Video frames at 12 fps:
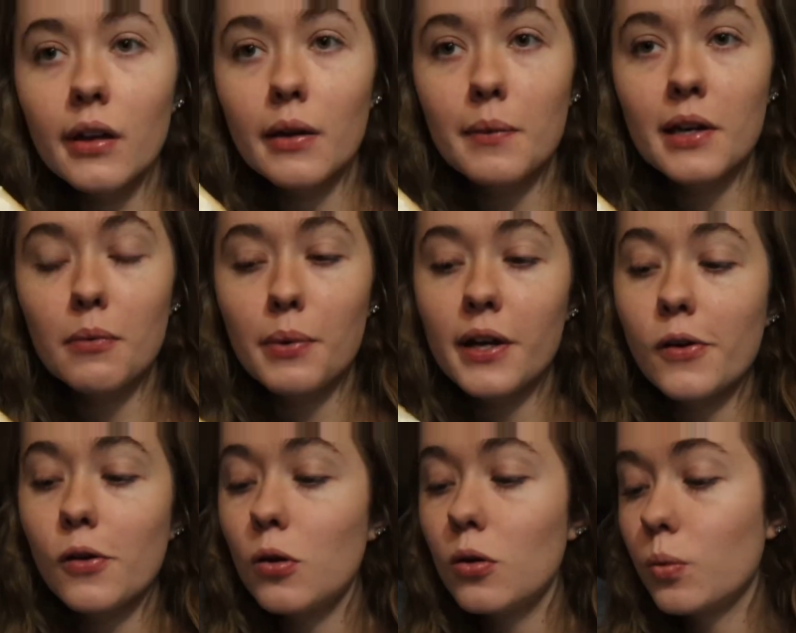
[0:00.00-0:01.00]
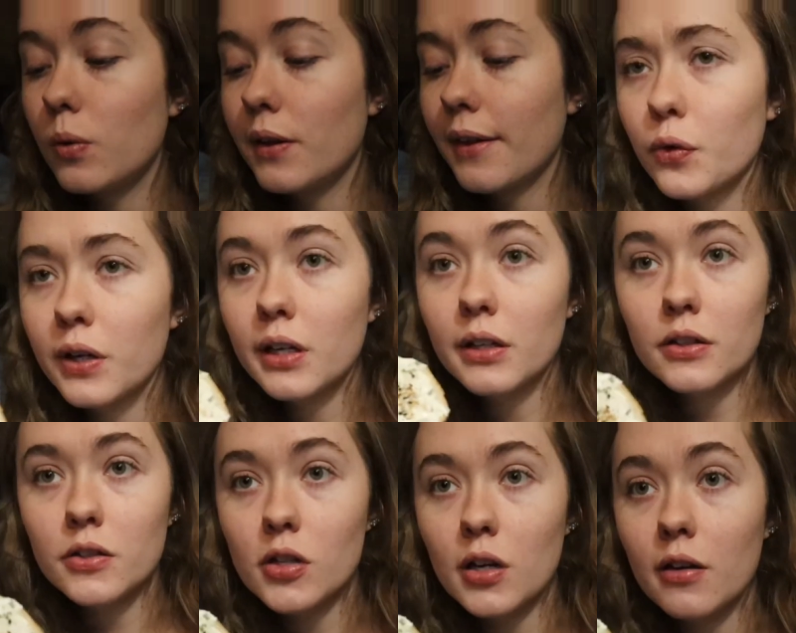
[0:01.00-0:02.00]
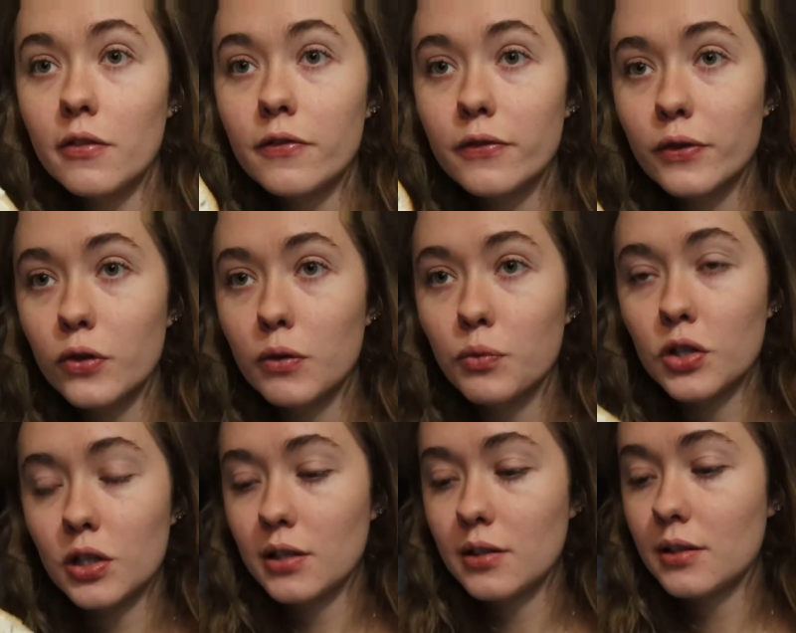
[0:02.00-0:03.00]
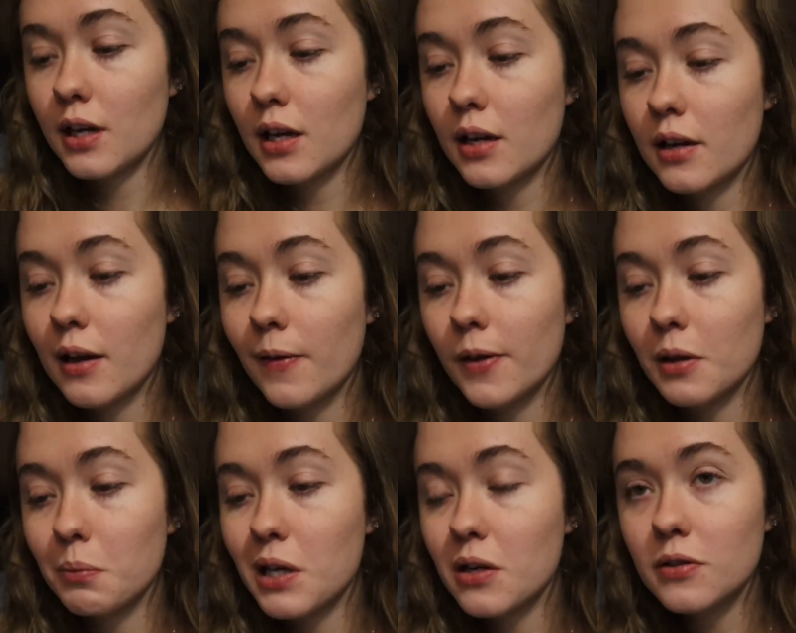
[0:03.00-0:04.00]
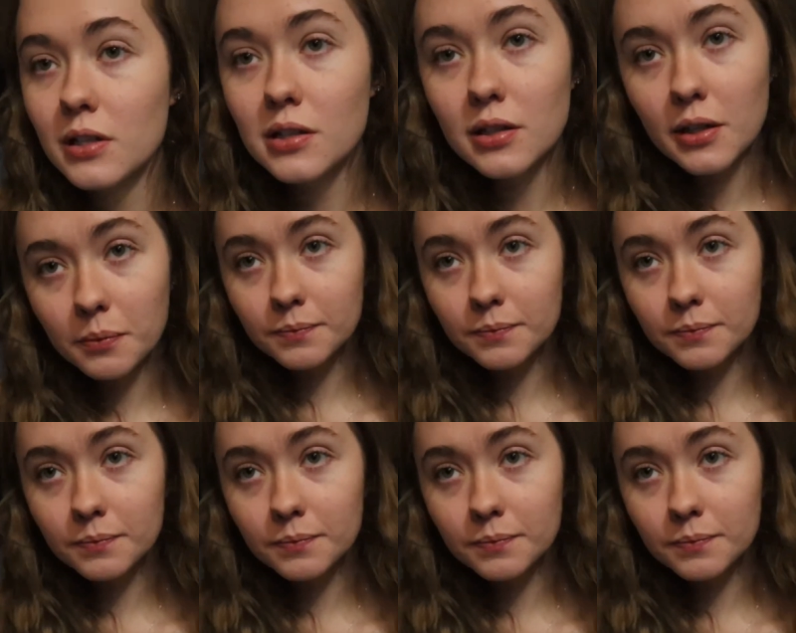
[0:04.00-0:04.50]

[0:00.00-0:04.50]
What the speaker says: I made a bagel with green onion chive, cream cheese, and everything bagel seasoning.